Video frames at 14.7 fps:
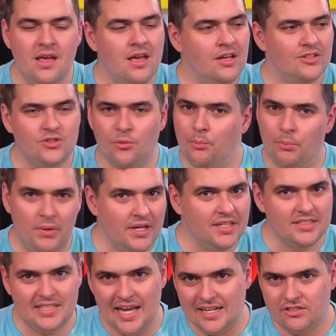So big
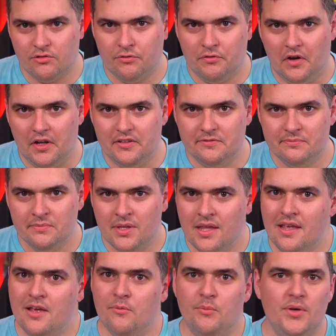attacks are fun.
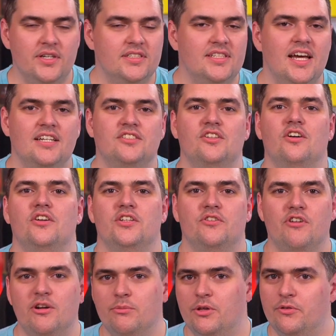Big attacks are
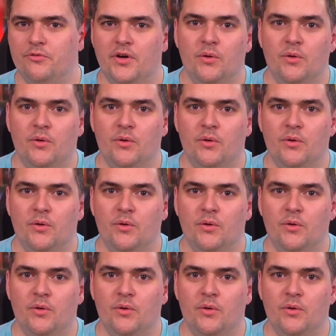incredibly fun.